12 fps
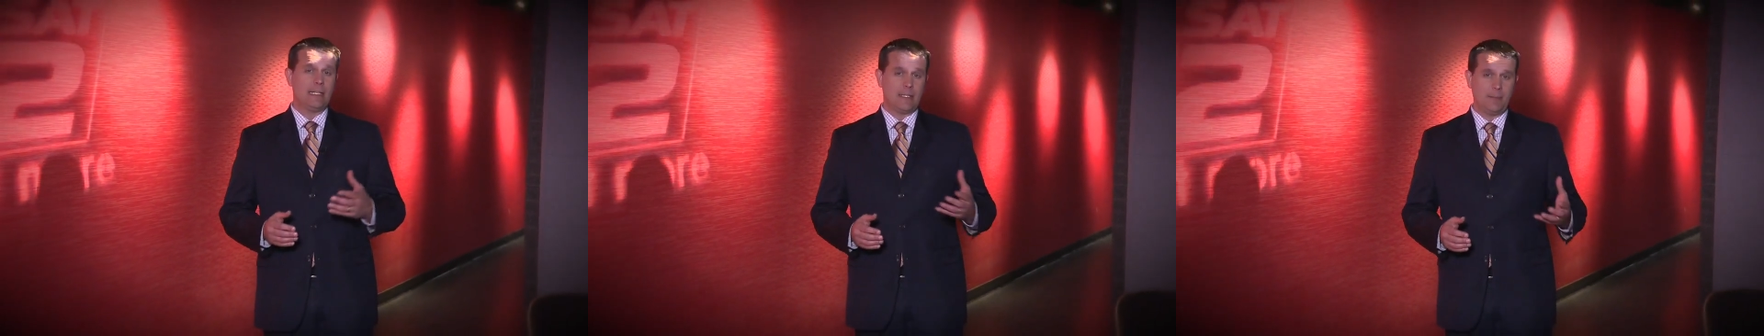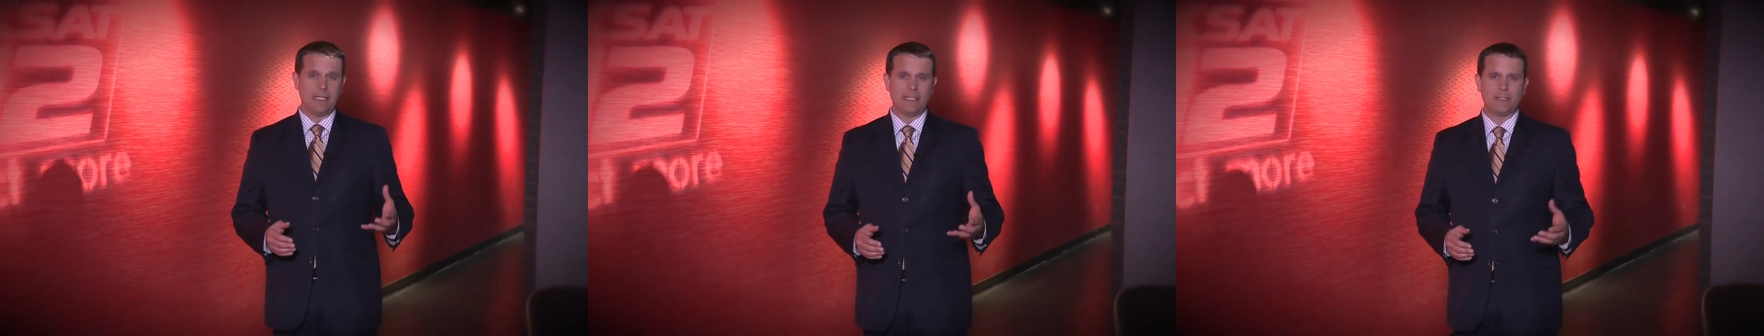
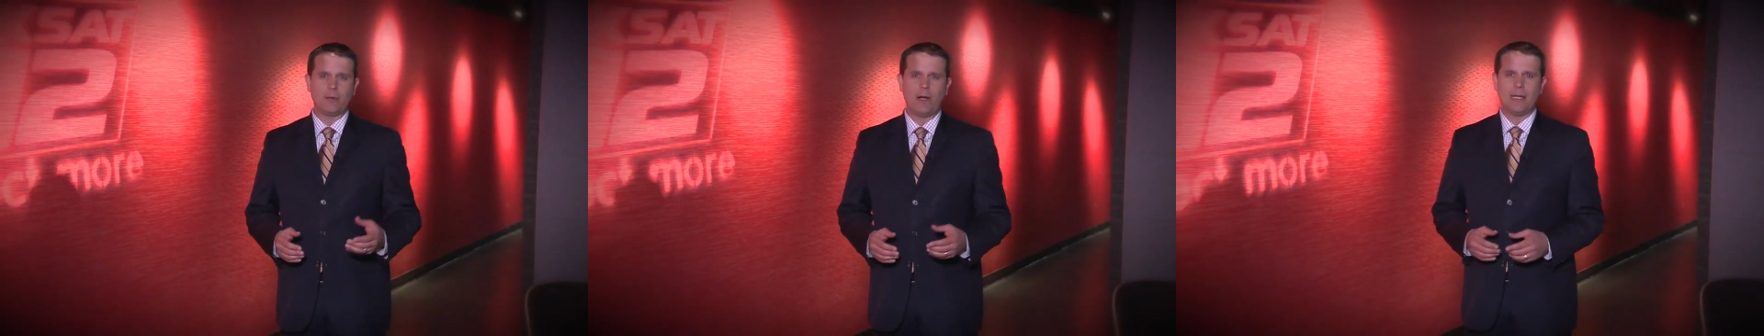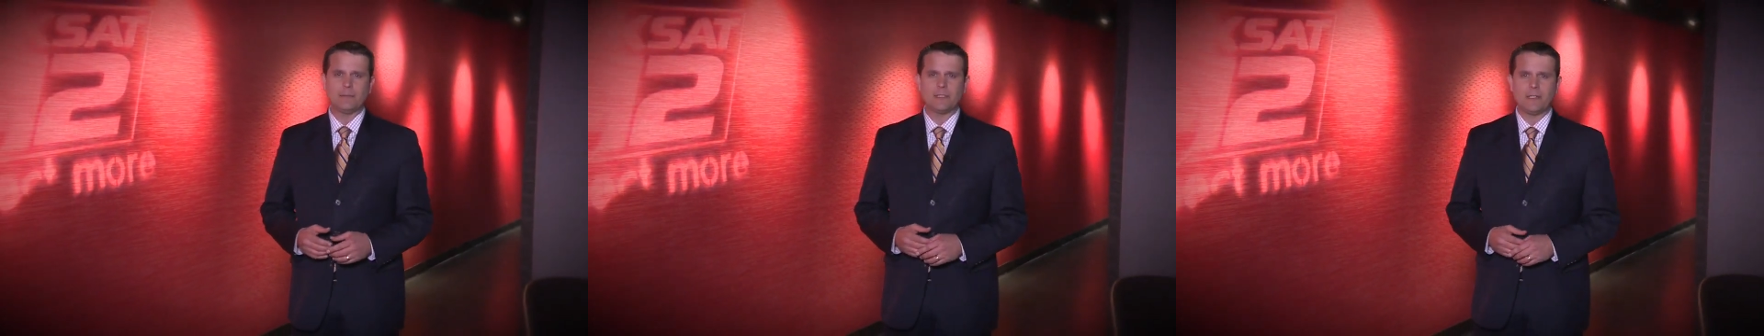committing
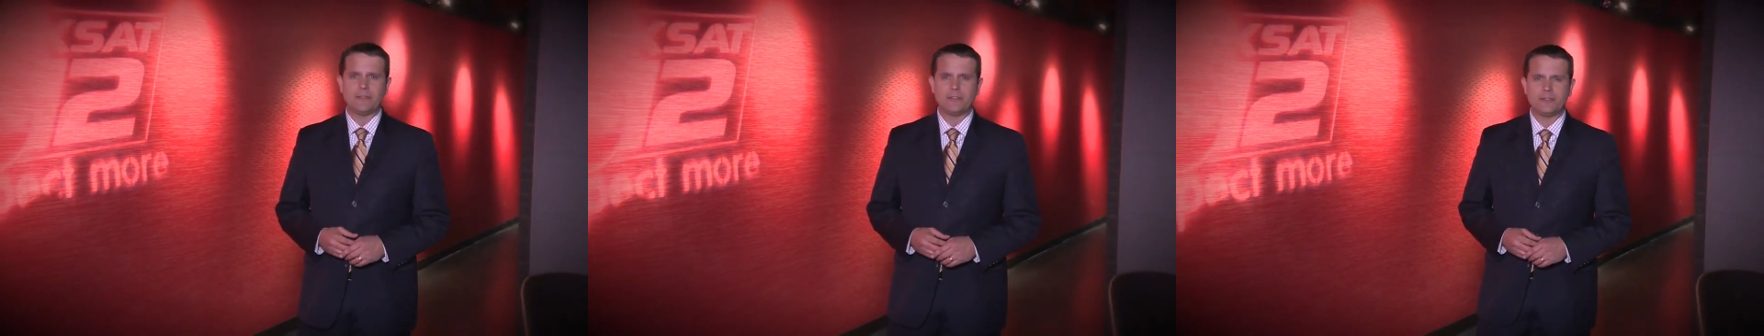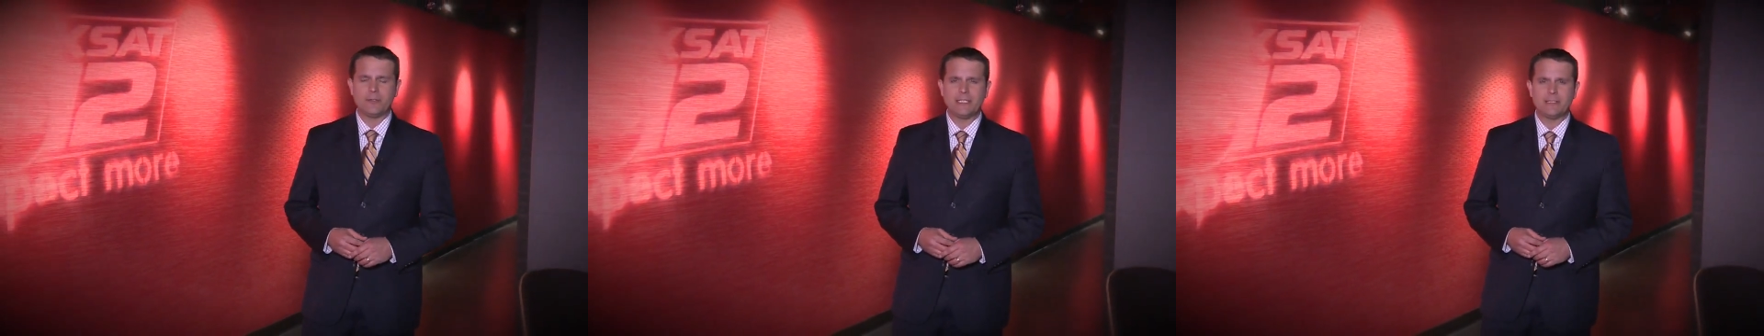crimes on the
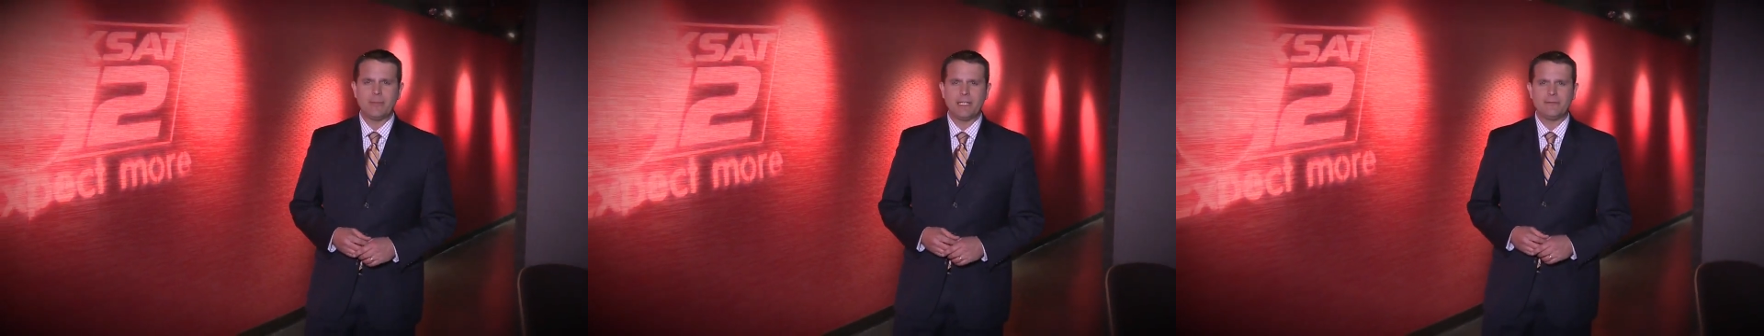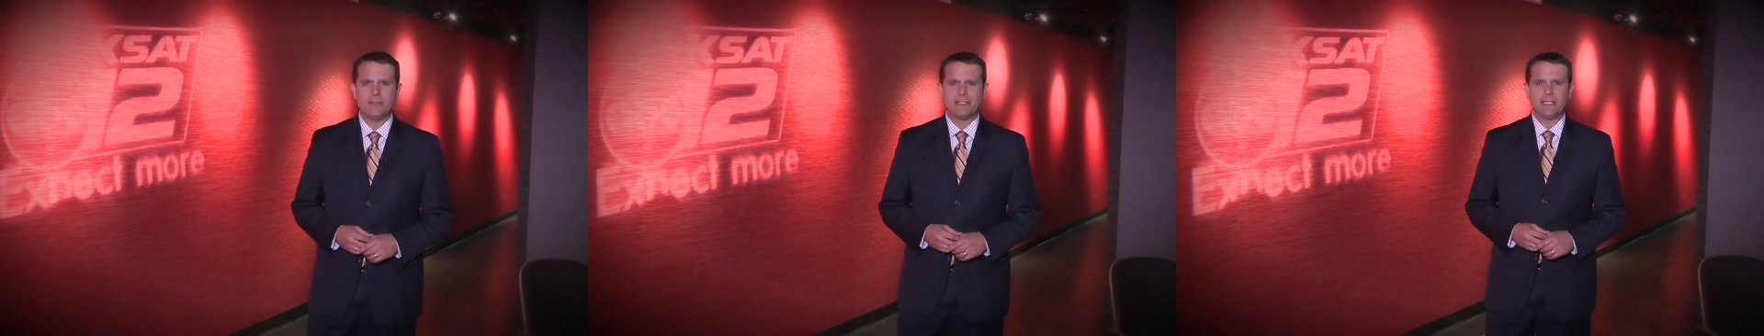street to
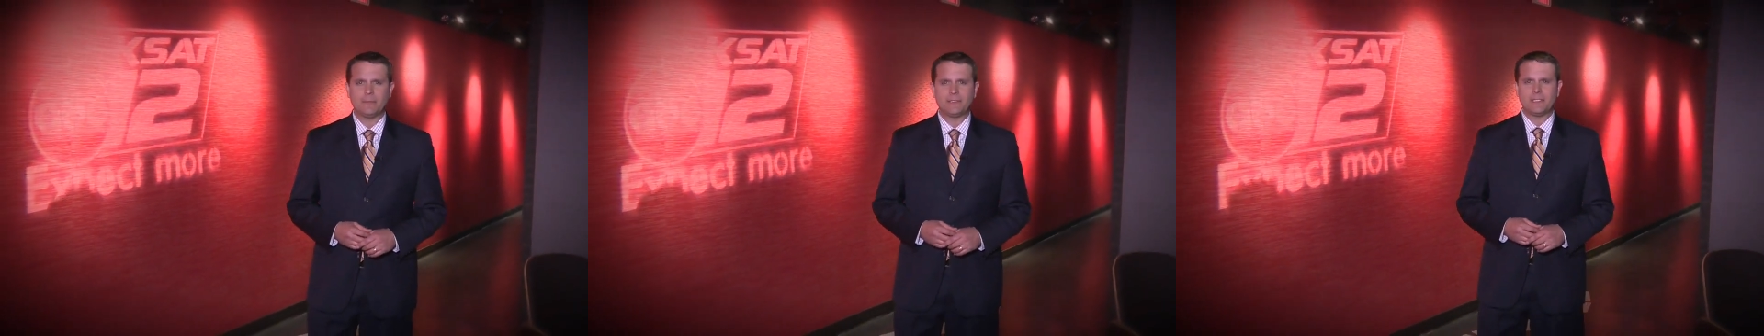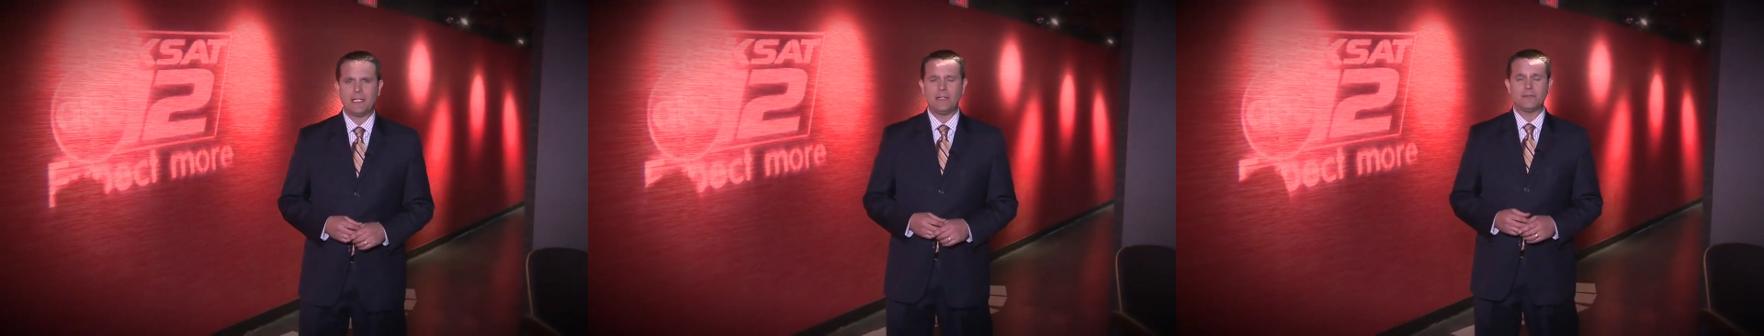benefit
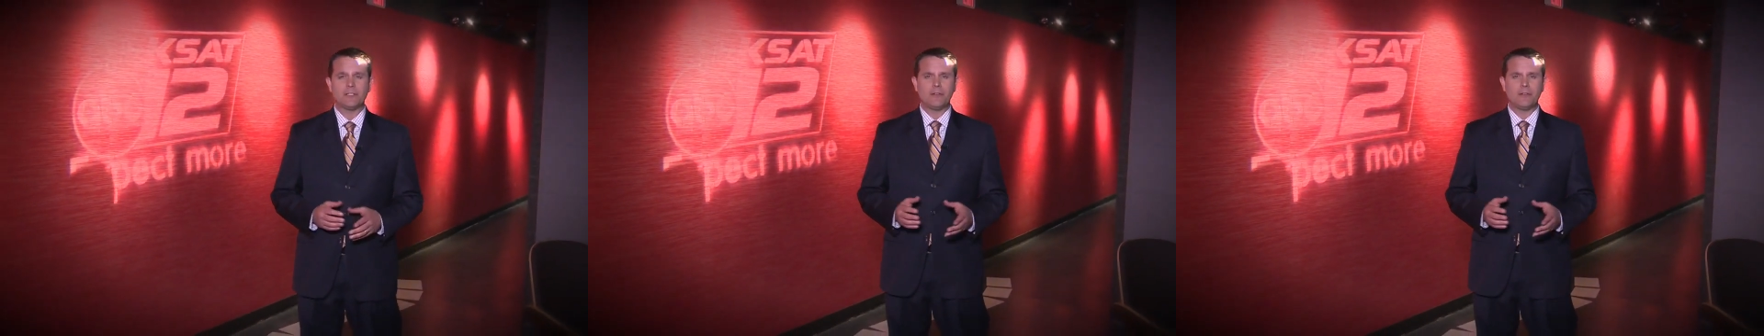themselves